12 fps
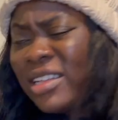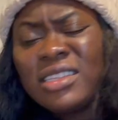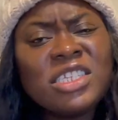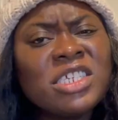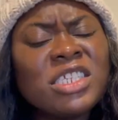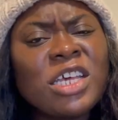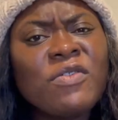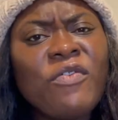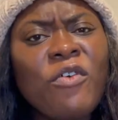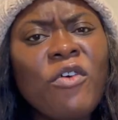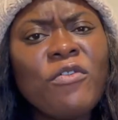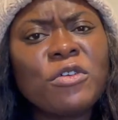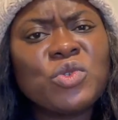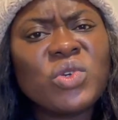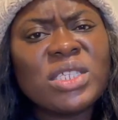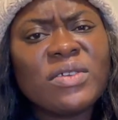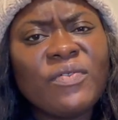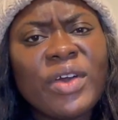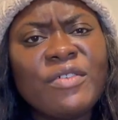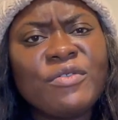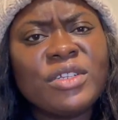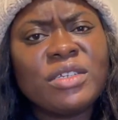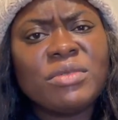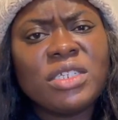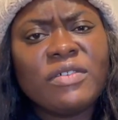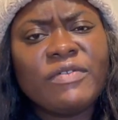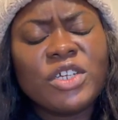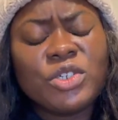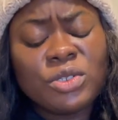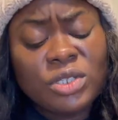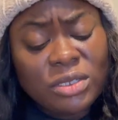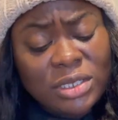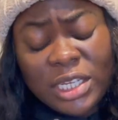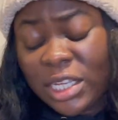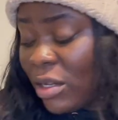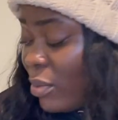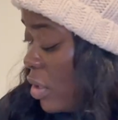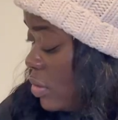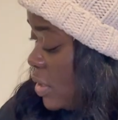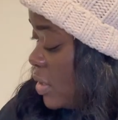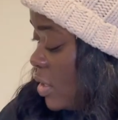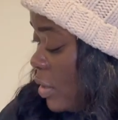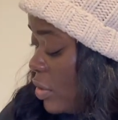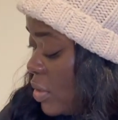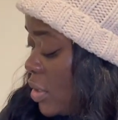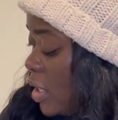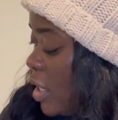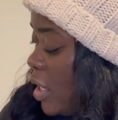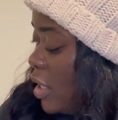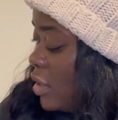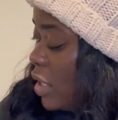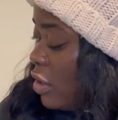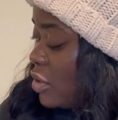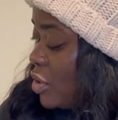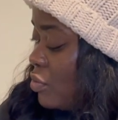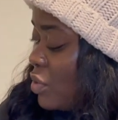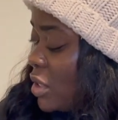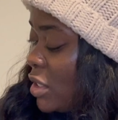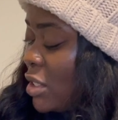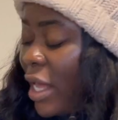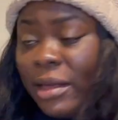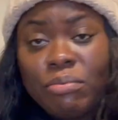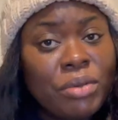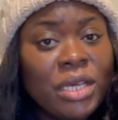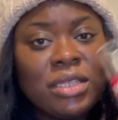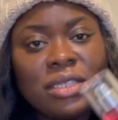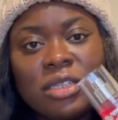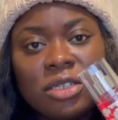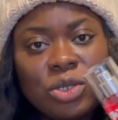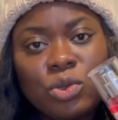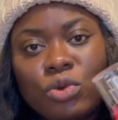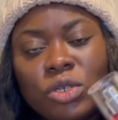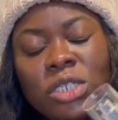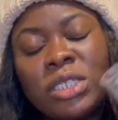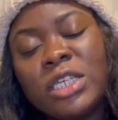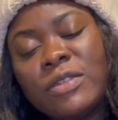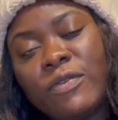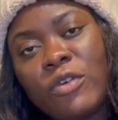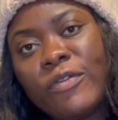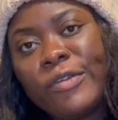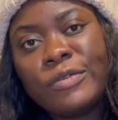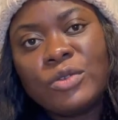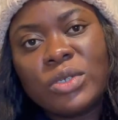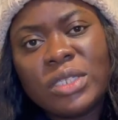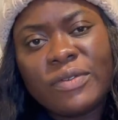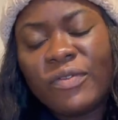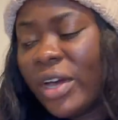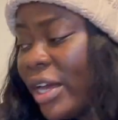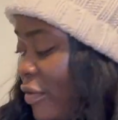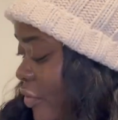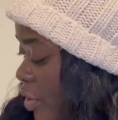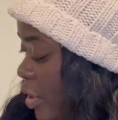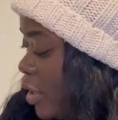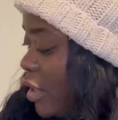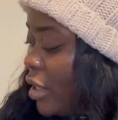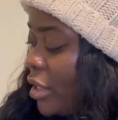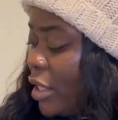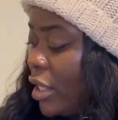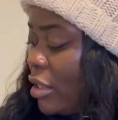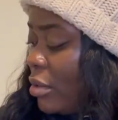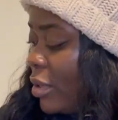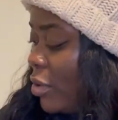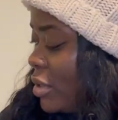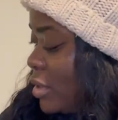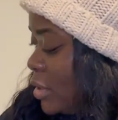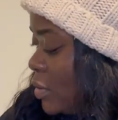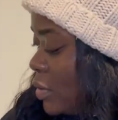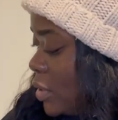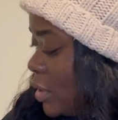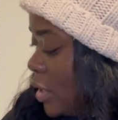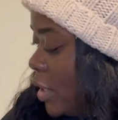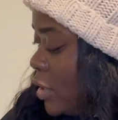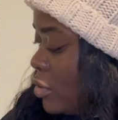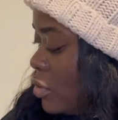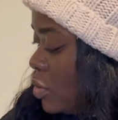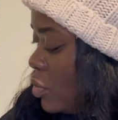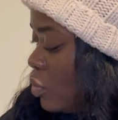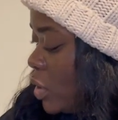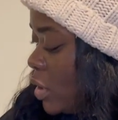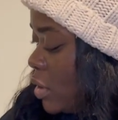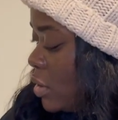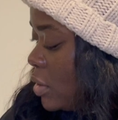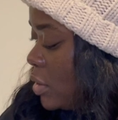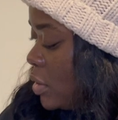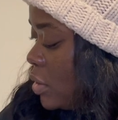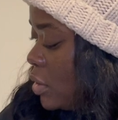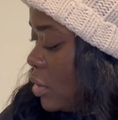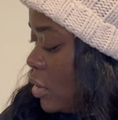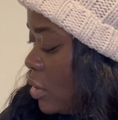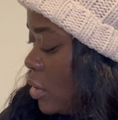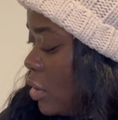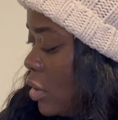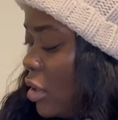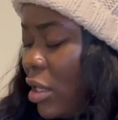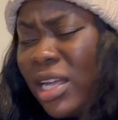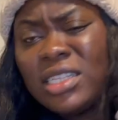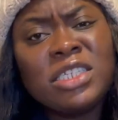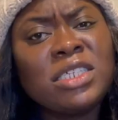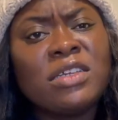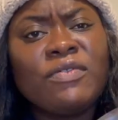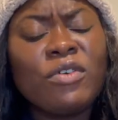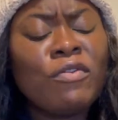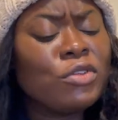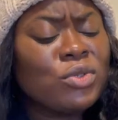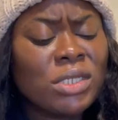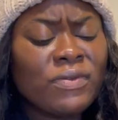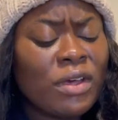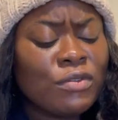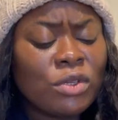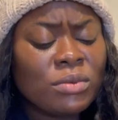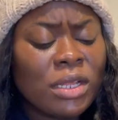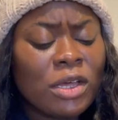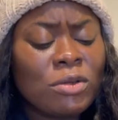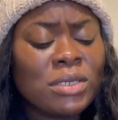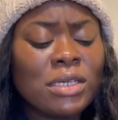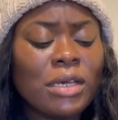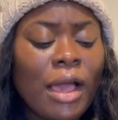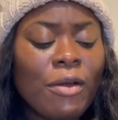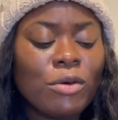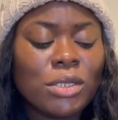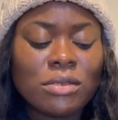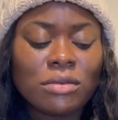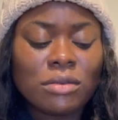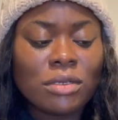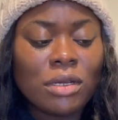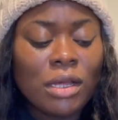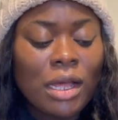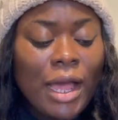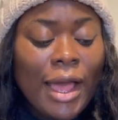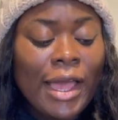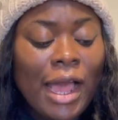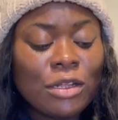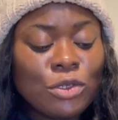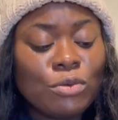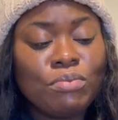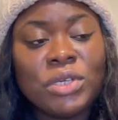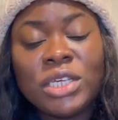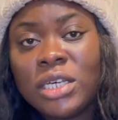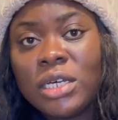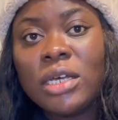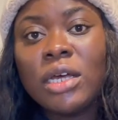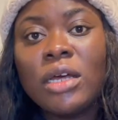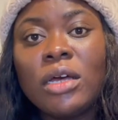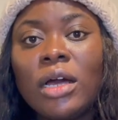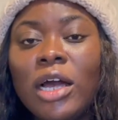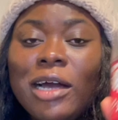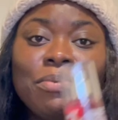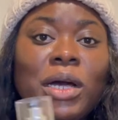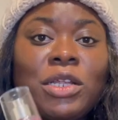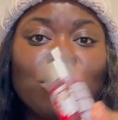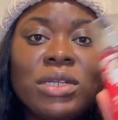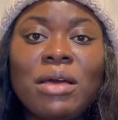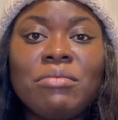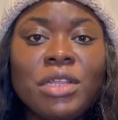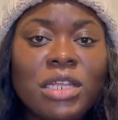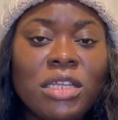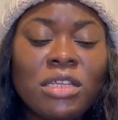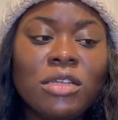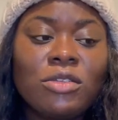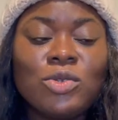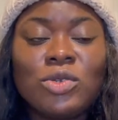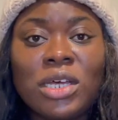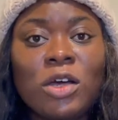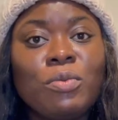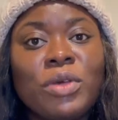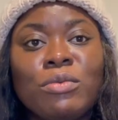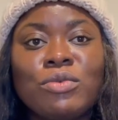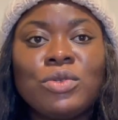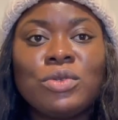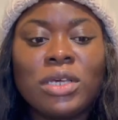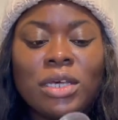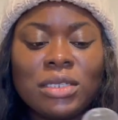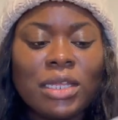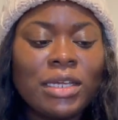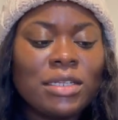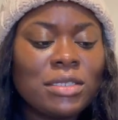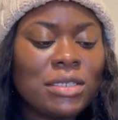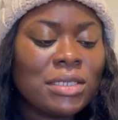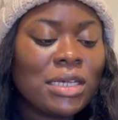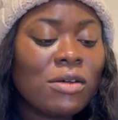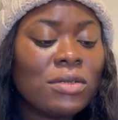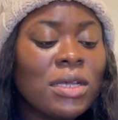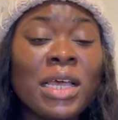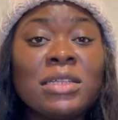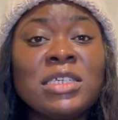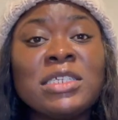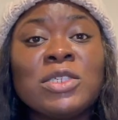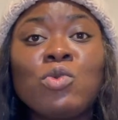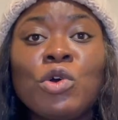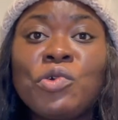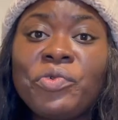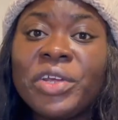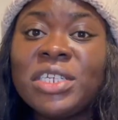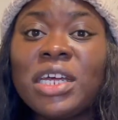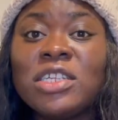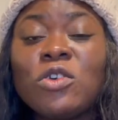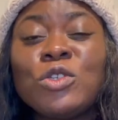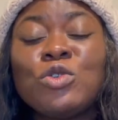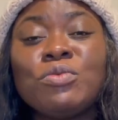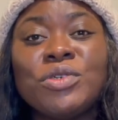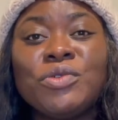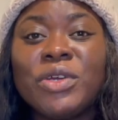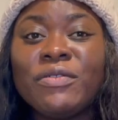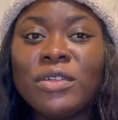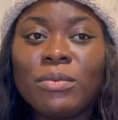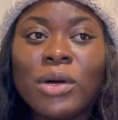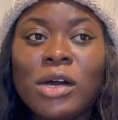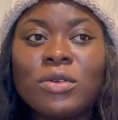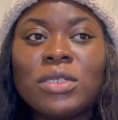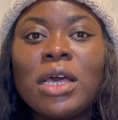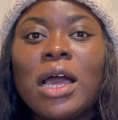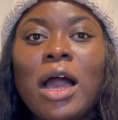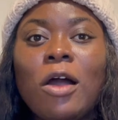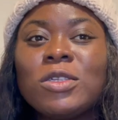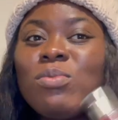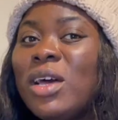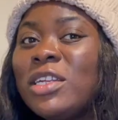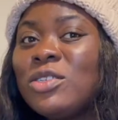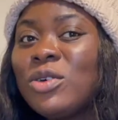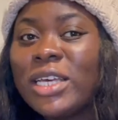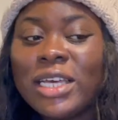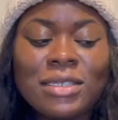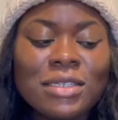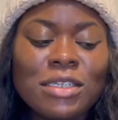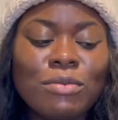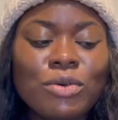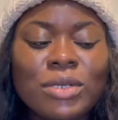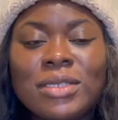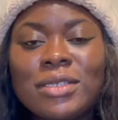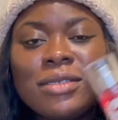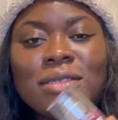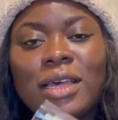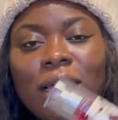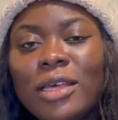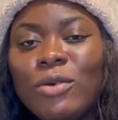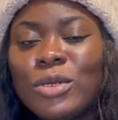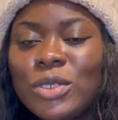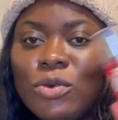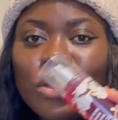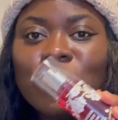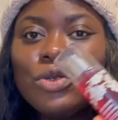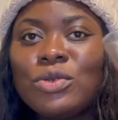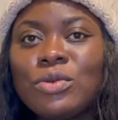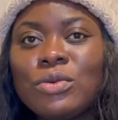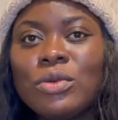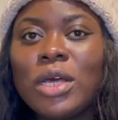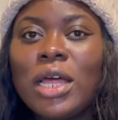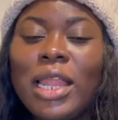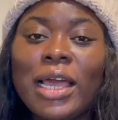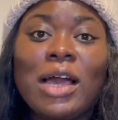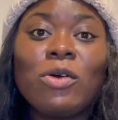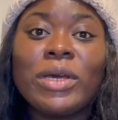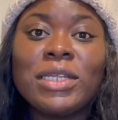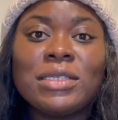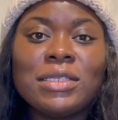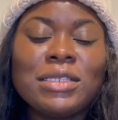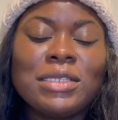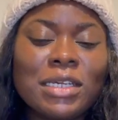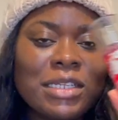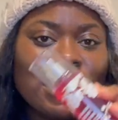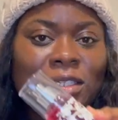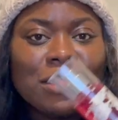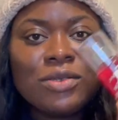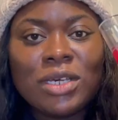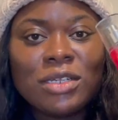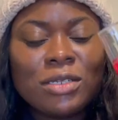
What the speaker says: think she said 4 for £25 for the mini versions. Thinking about it now, because that was the reason I picked this one. She said 4 for £25. Thinking about, because this is 10, 20. Yeah, I think she said 4 for £25 or something, because I had to pick another mini so that I'll be able to get like the discount. And this is one range that has also been raved about. I was planning on getting it, but since it was going to, like, I'll get the discount, I decided to get